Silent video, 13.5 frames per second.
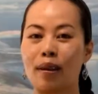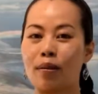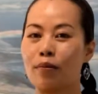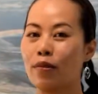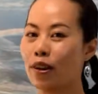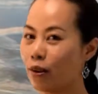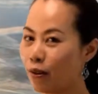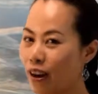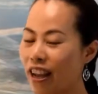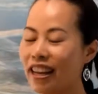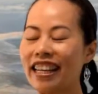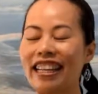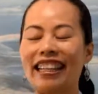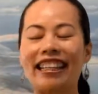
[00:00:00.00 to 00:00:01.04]
We're
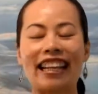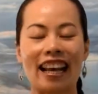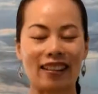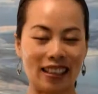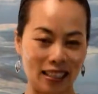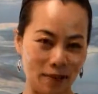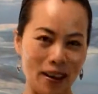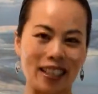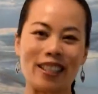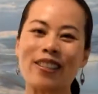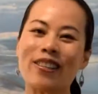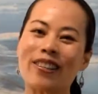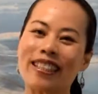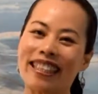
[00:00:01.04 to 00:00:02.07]
ready. Now let's make
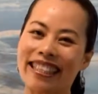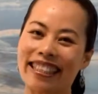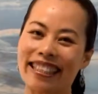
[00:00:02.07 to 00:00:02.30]
jok.